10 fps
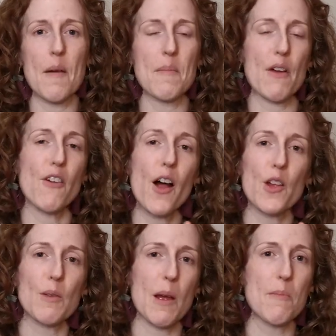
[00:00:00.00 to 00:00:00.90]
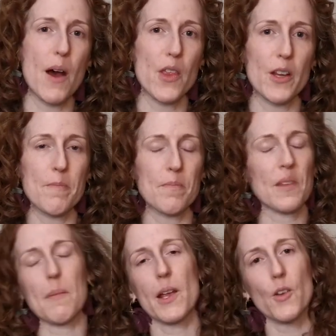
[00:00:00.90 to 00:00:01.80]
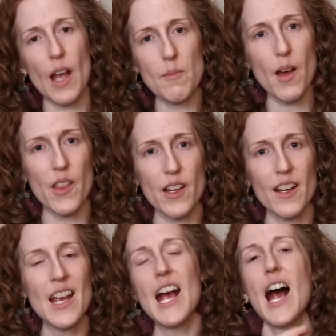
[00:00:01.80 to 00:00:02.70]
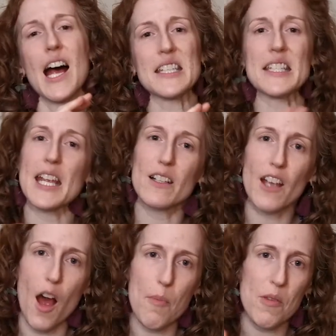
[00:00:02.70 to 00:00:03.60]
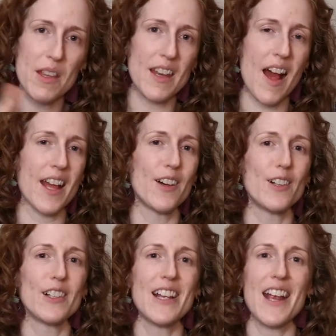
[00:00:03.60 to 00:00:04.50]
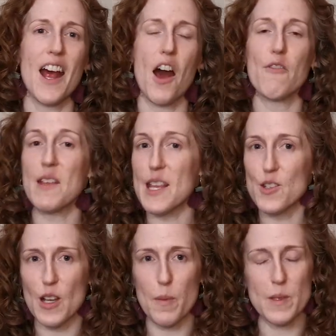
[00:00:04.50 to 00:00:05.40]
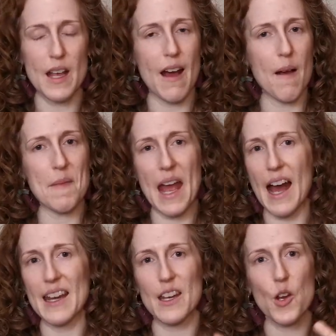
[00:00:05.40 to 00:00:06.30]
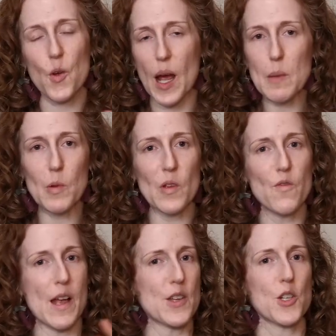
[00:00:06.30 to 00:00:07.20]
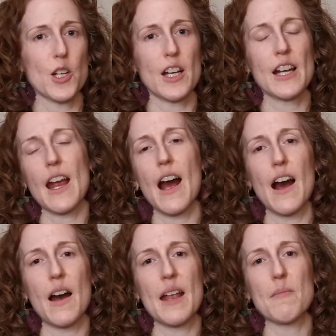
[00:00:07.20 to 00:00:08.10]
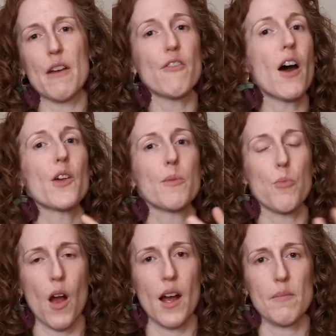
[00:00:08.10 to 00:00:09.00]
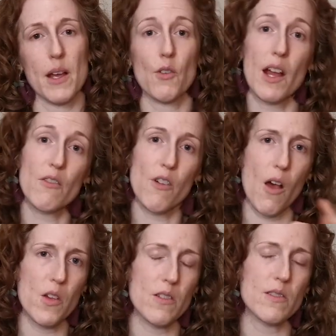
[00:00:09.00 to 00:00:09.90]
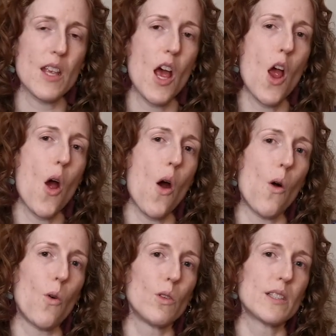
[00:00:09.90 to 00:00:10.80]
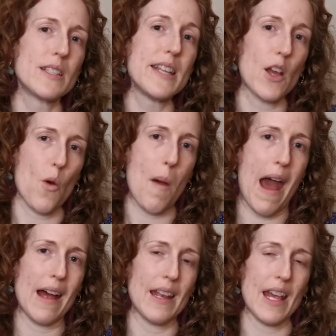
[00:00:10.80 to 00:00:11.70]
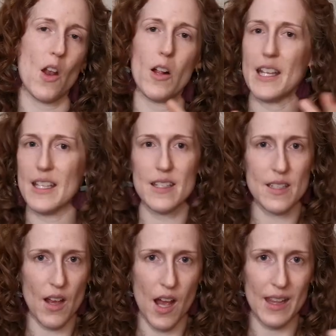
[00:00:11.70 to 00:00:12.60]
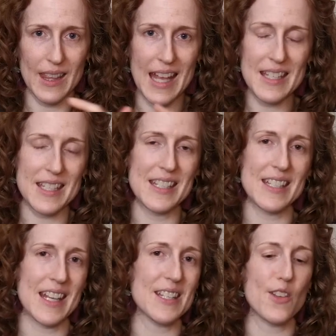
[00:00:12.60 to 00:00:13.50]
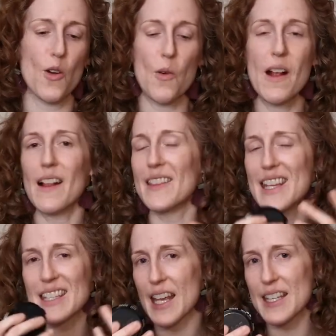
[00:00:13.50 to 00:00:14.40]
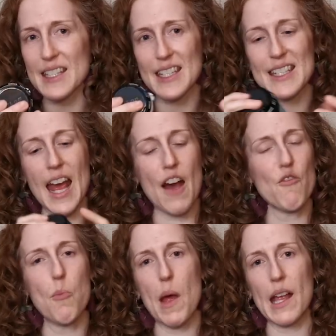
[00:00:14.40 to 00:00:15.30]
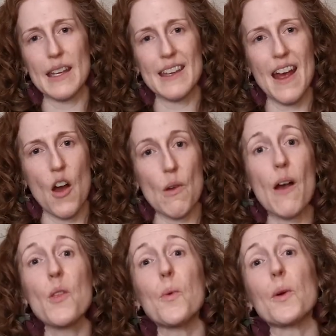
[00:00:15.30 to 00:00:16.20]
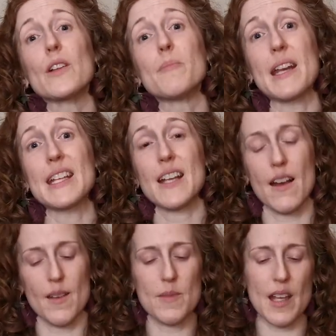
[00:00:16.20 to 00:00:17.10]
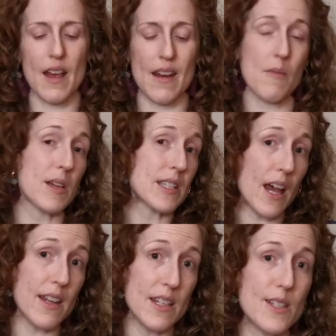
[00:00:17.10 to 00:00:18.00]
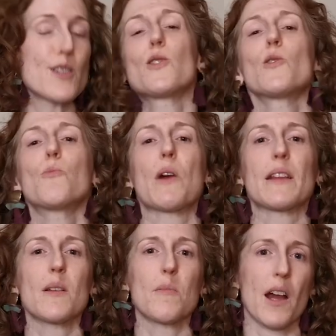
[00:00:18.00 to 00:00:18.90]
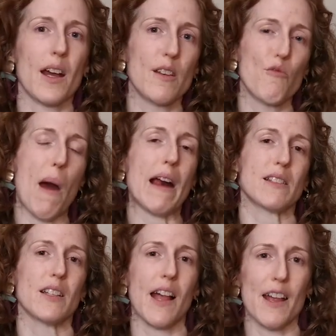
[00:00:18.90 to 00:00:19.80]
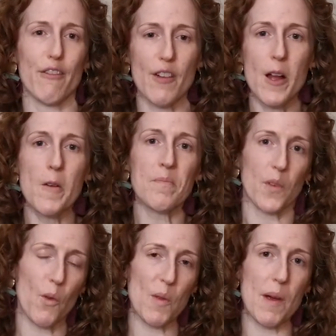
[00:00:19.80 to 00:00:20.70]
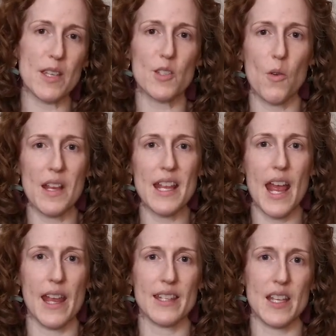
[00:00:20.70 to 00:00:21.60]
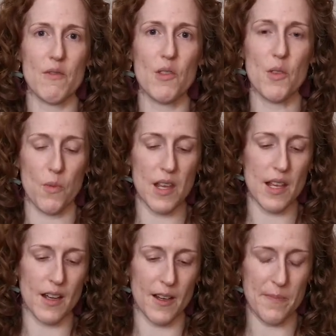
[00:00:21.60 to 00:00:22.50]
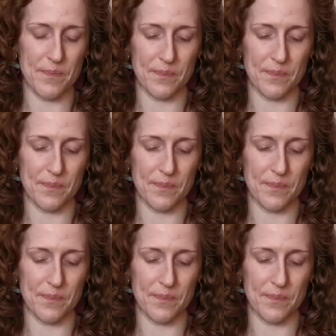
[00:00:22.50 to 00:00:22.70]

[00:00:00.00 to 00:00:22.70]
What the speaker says: My father and my mother and my grandmother sailed up to the Nile of Egypt. They had an incredible adventure, and my father brought my grandfather's old Nikkomat and all his lenses, and so these lenses have been around the world many times, and I'm excited to bring them kind of back to life with my Sony a7 III here.